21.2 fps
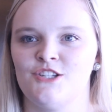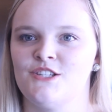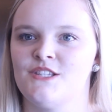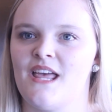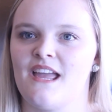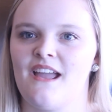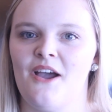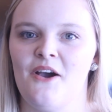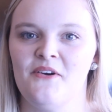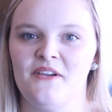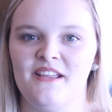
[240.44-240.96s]
just
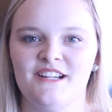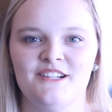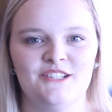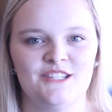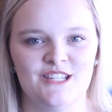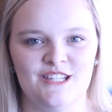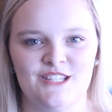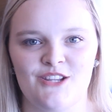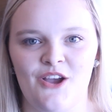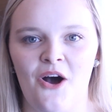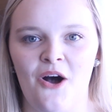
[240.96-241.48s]
like, oh, here's
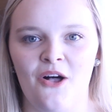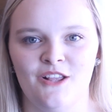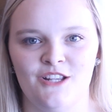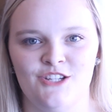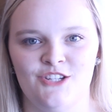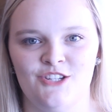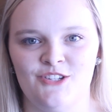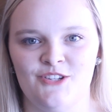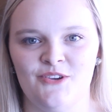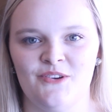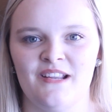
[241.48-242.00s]
this college
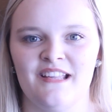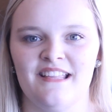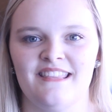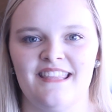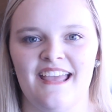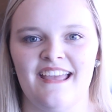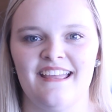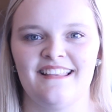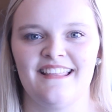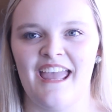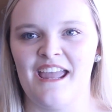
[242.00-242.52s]
student
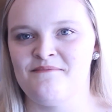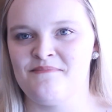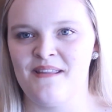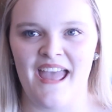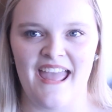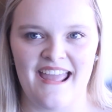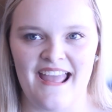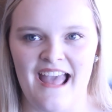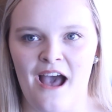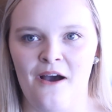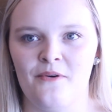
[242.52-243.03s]
that came to
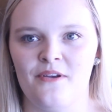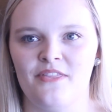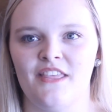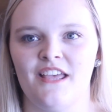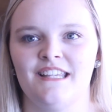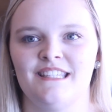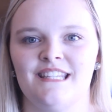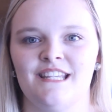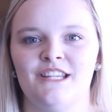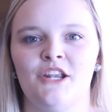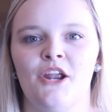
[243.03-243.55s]
hang out with
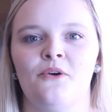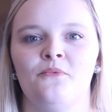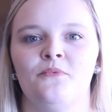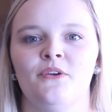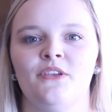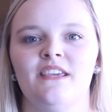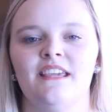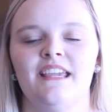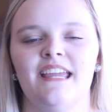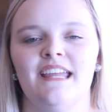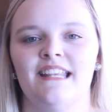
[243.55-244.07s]
us, and
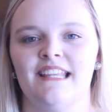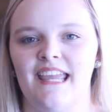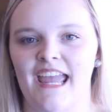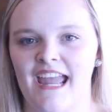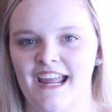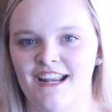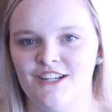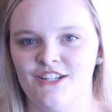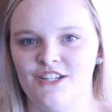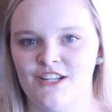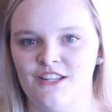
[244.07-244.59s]
really get
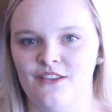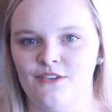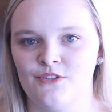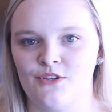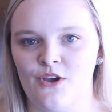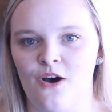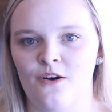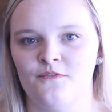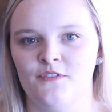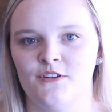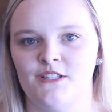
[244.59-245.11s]
engaged in
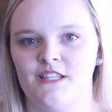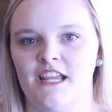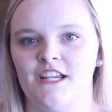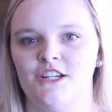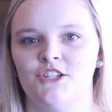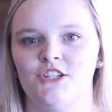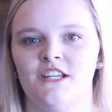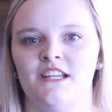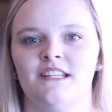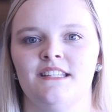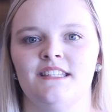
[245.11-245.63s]
those
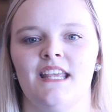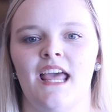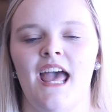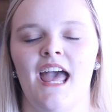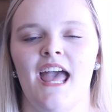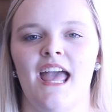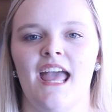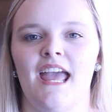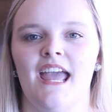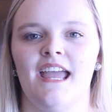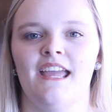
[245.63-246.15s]
conversations
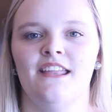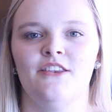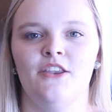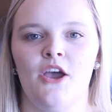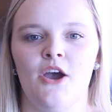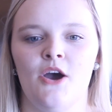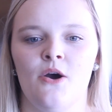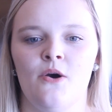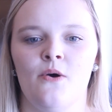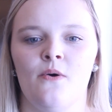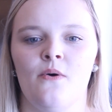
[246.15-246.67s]
and
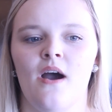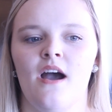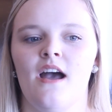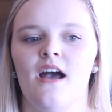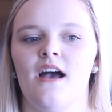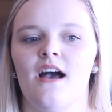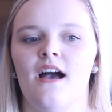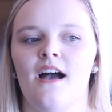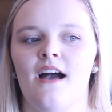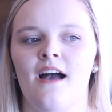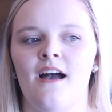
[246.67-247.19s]
know.
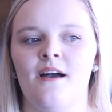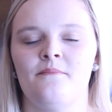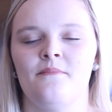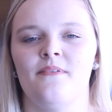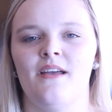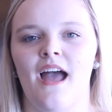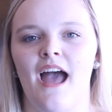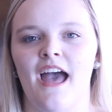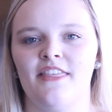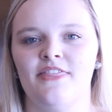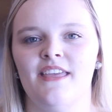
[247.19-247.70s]

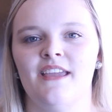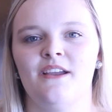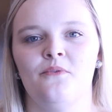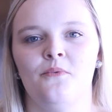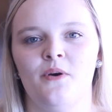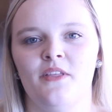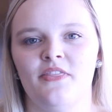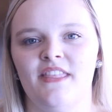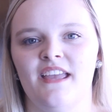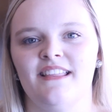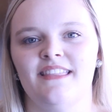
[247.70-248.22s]
I think
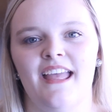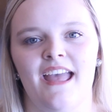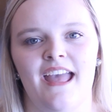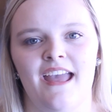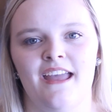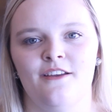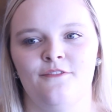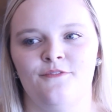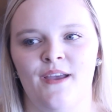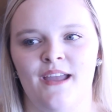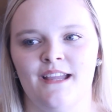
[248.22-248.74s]
one thing that
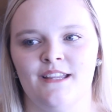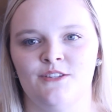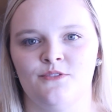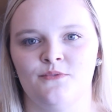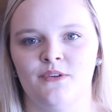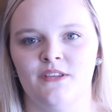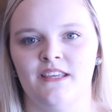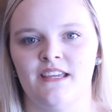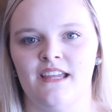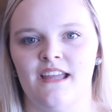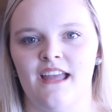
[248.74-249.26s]
AFA has
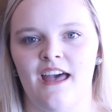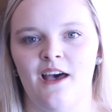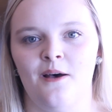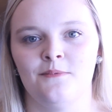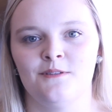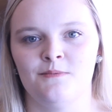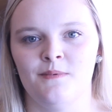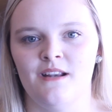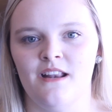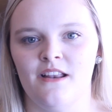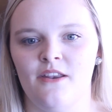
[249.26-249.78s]
really
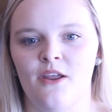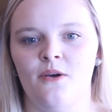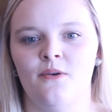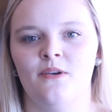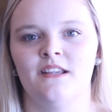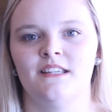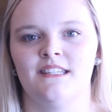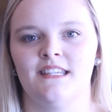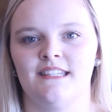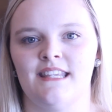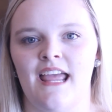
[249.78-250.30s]
helped me to
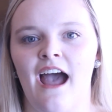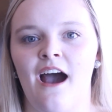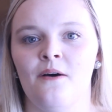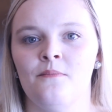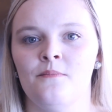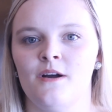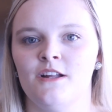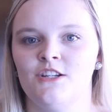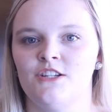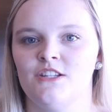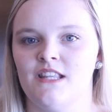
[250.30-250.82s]
notice is
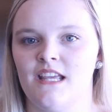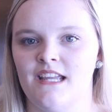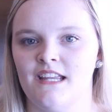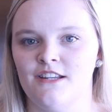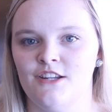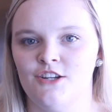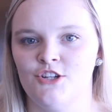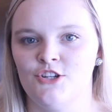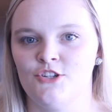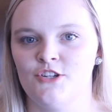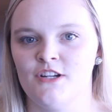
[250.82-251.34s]
how much the
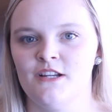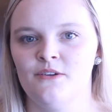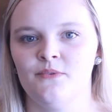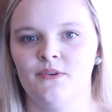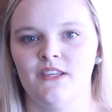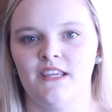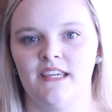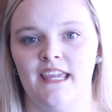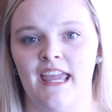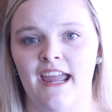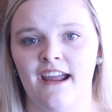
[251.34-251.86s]
industry
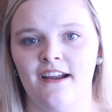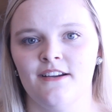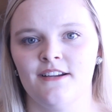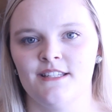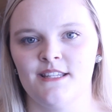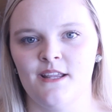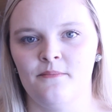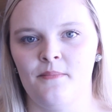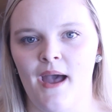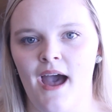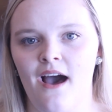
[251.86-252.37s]
really
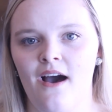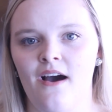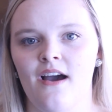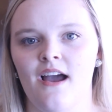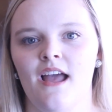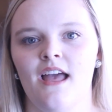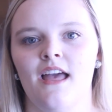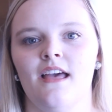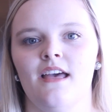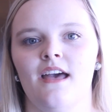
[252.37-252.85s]
cares about